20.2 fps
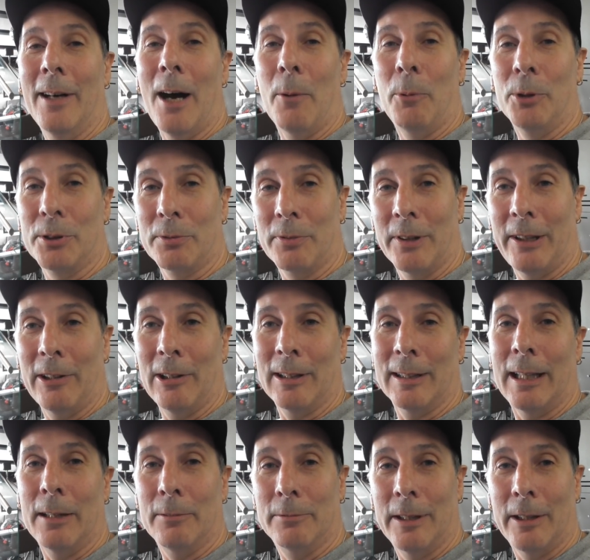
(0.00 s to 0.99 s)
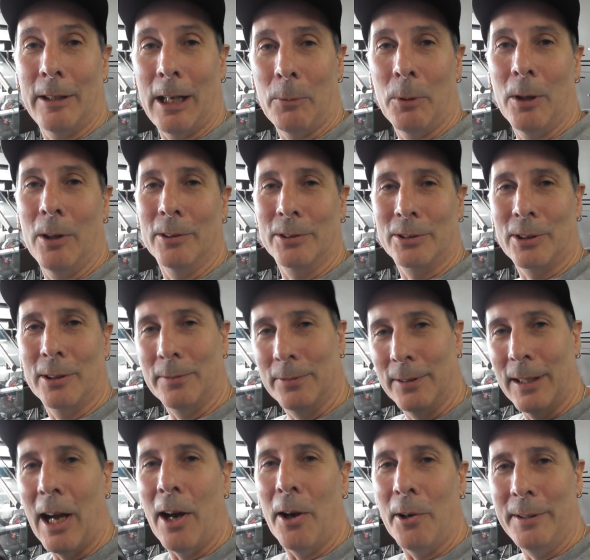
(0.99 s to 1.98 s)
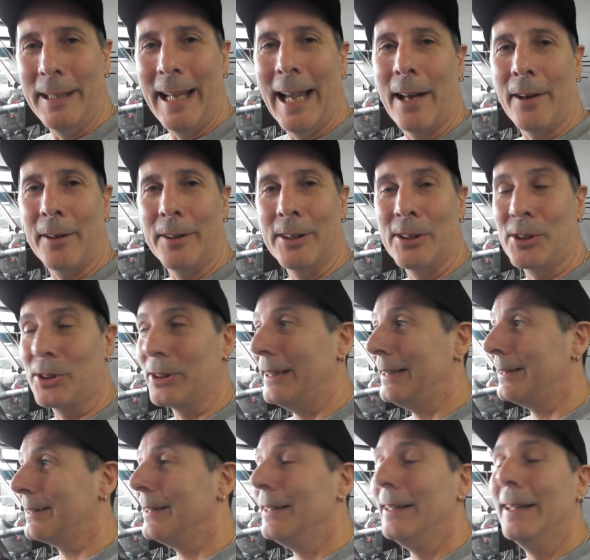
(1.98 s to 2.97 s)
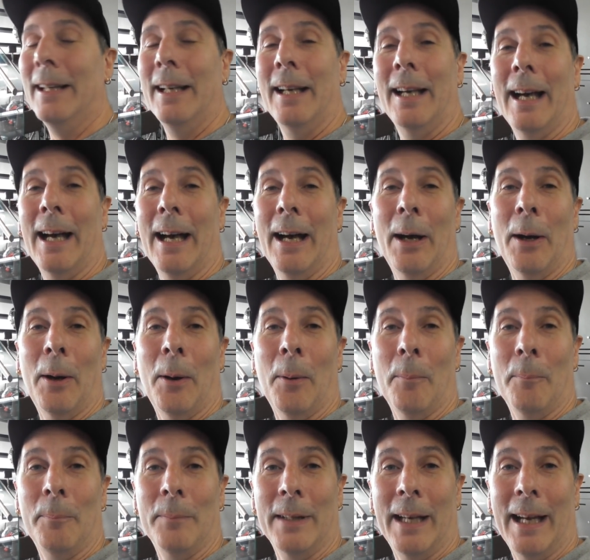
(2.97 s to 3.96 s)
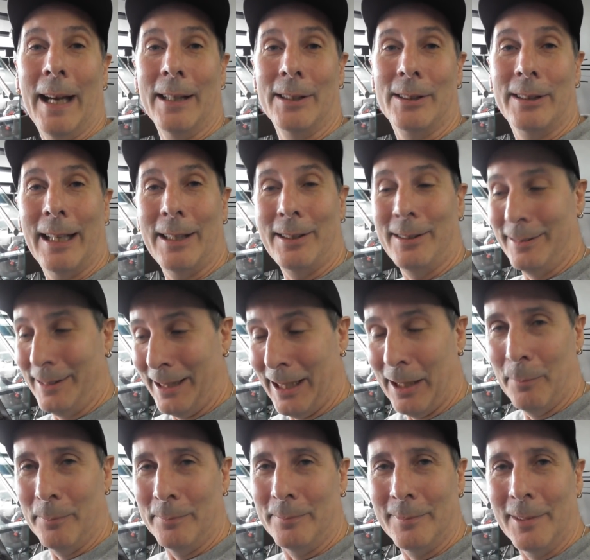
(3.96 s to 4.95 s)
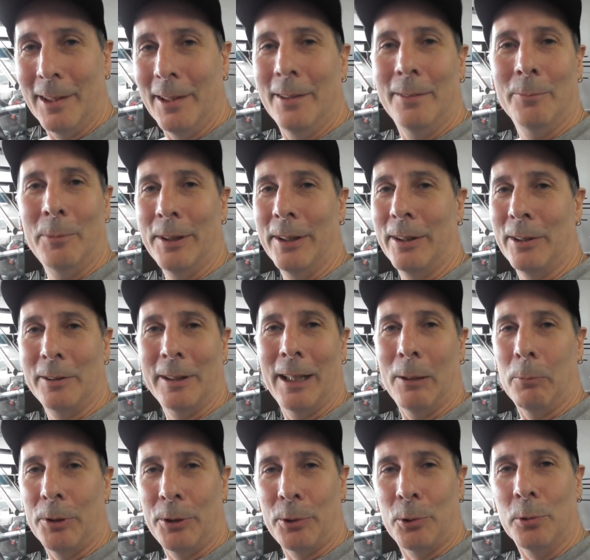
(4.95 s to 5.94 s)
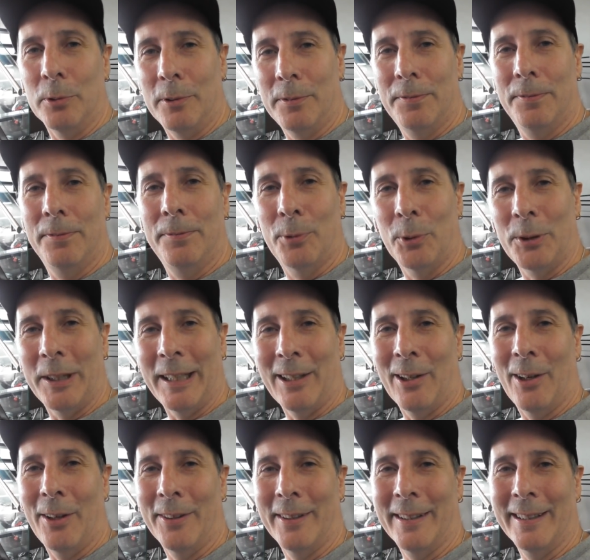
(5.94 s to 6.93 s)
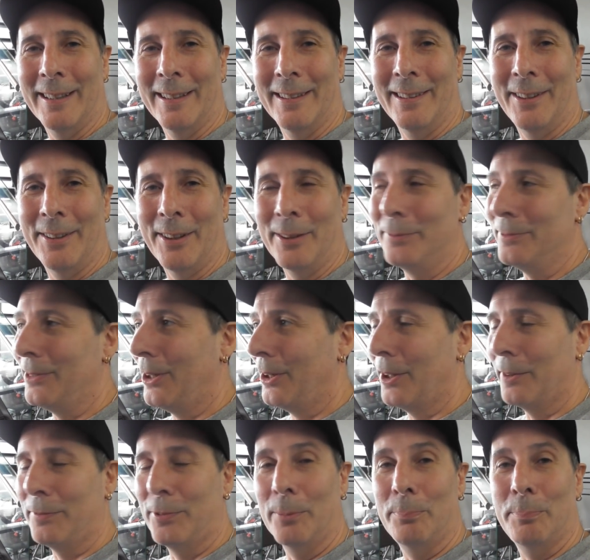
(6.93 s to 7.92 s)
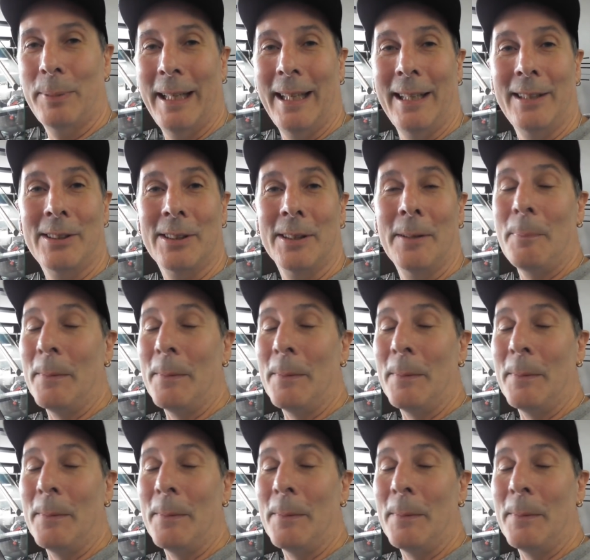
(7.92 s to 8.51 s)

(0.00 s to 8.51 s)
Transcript: I was very well sort of low down on the seat, so, you know, with good footing on the foot pegs,